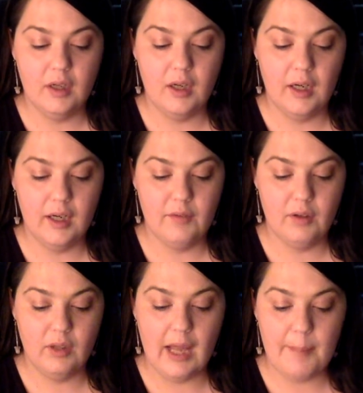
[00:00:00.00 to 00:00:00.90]
I have a
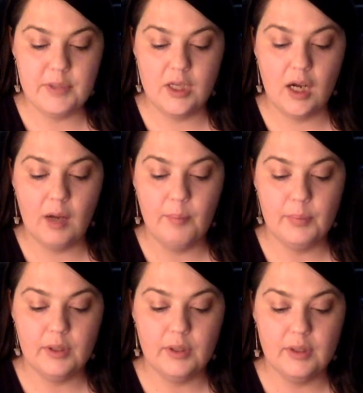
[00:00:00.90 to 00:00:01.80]

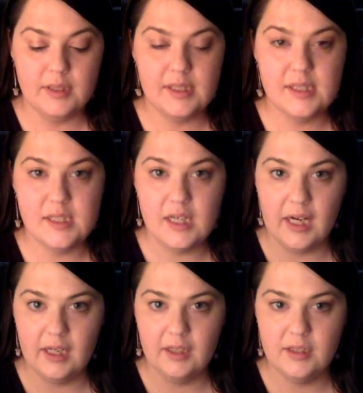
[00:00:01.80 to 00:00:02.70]
laptop
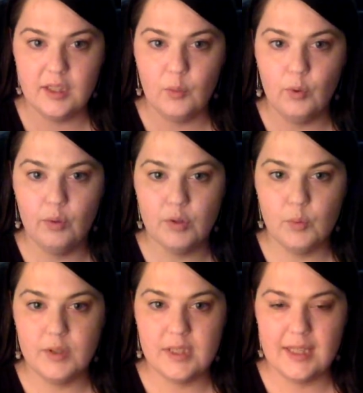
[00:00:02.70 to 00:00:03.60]
stand, like one of those
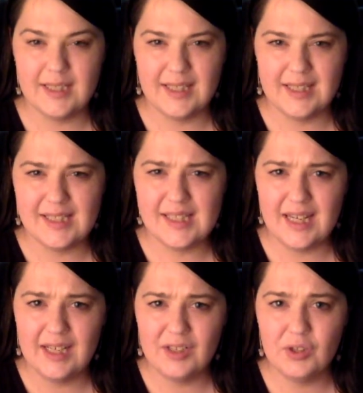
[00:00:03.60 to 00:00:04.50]
ones that has like the
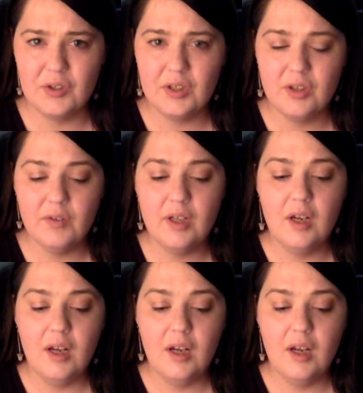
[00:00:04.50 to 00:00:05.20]
sand underneath of it.